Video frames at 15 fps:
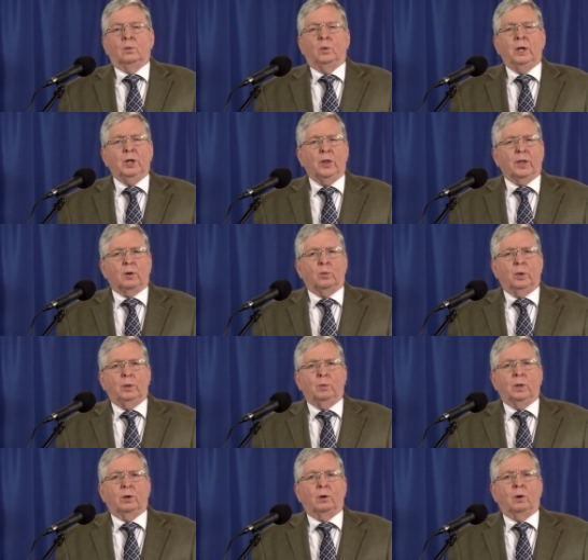We know that we
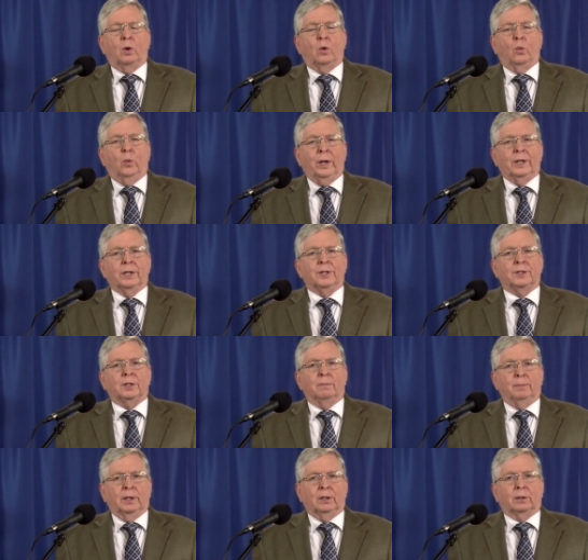will
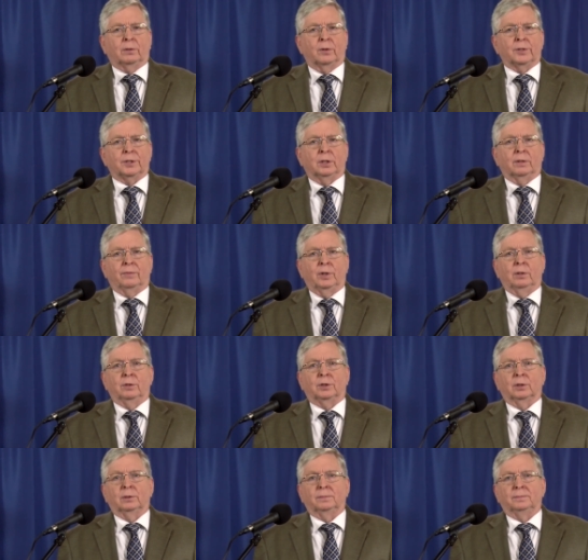witness miracles in the
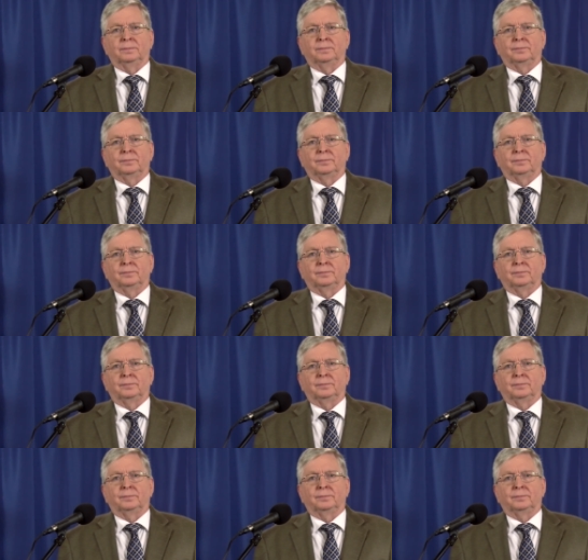future.